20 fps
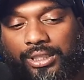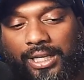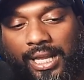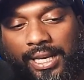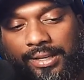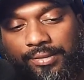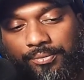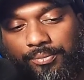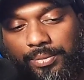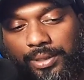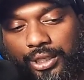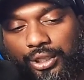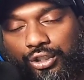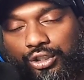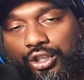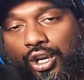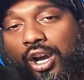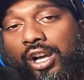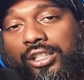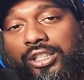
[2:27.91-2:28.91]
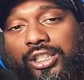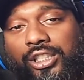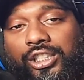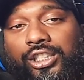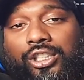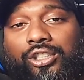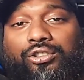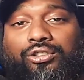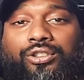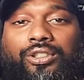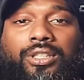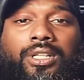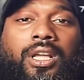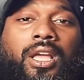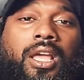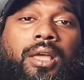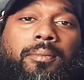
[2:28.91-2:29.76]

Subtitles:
Not even being taught to children,